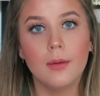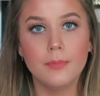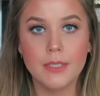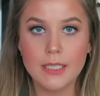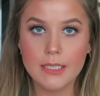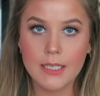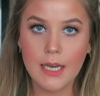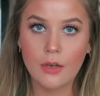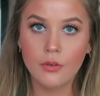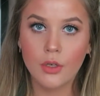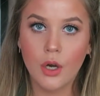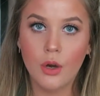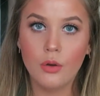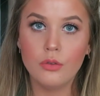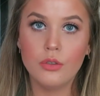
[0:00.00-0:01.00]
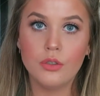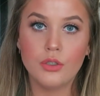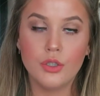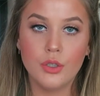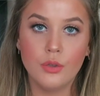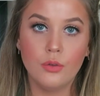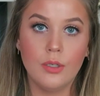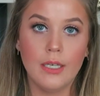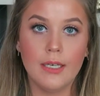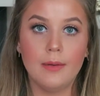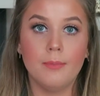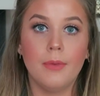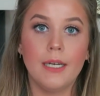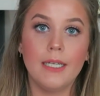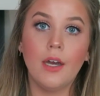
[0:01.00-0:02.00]
discount codes to
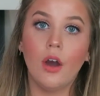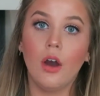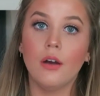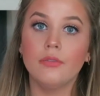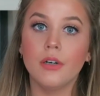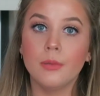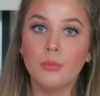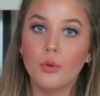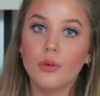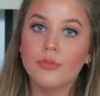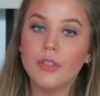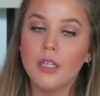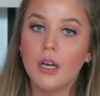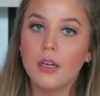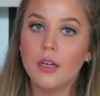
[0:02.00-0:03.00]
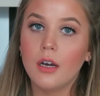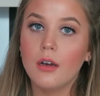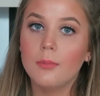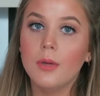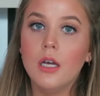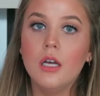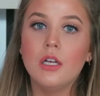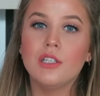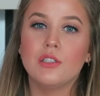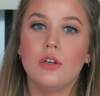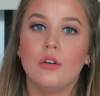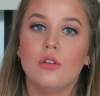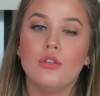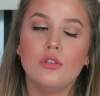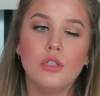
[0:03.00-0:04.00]
get money off on Morphe.com.
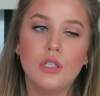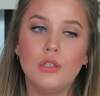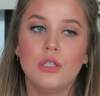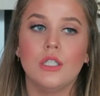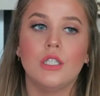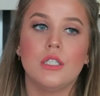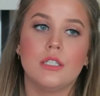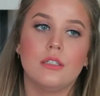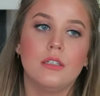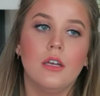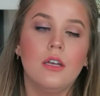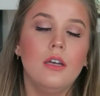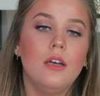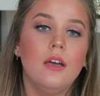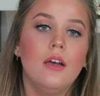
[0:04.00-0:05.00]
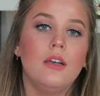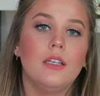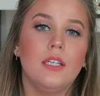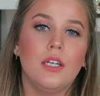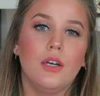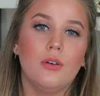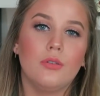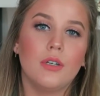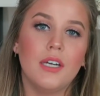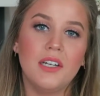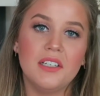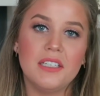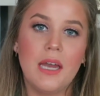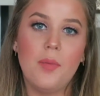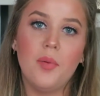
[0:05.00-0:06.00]
So usually you can just, you know, kind
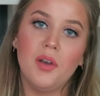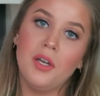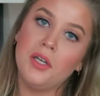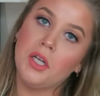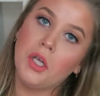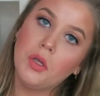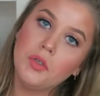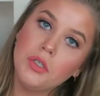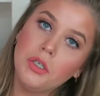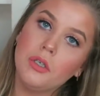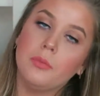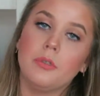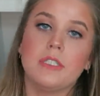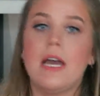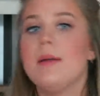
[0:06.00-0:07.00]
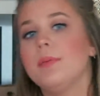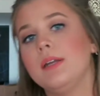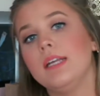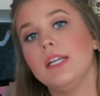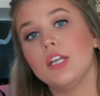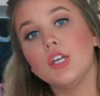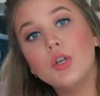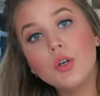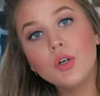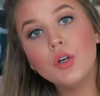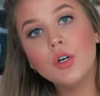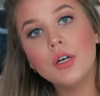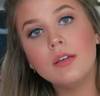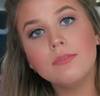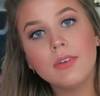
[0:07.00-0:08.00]
of type it into YouTube or type it into
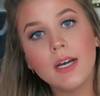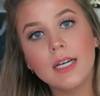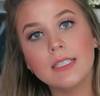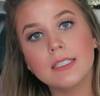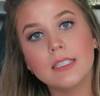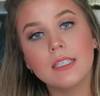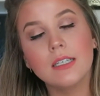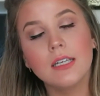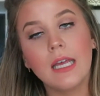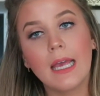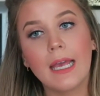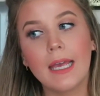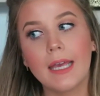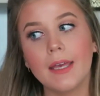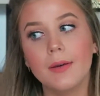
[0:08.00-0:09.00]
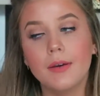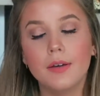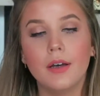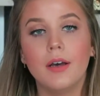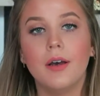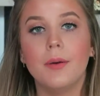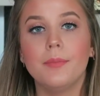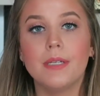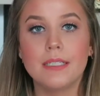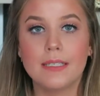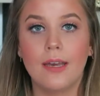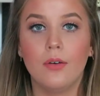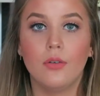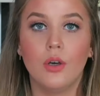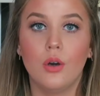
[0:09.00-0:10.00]
Google and find a
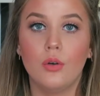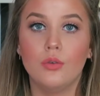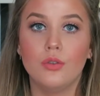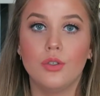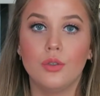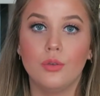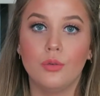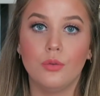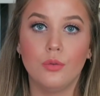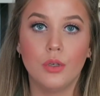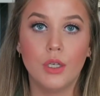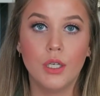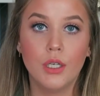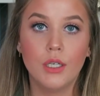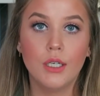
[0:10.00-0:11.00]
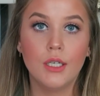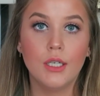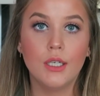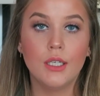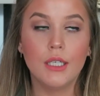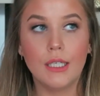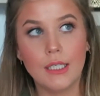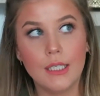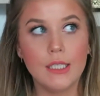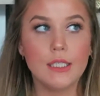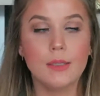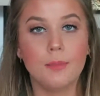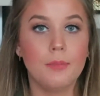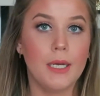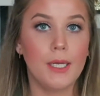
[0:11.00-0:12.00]
discount code to
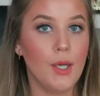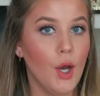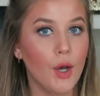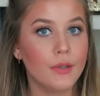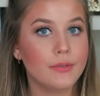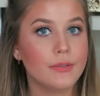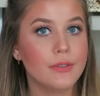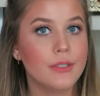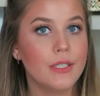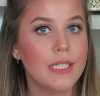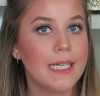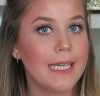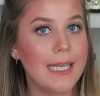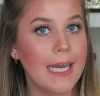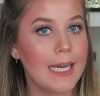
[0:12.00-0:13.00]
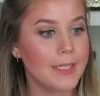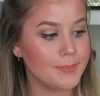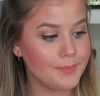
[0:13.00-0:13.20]
get money off. Yeah.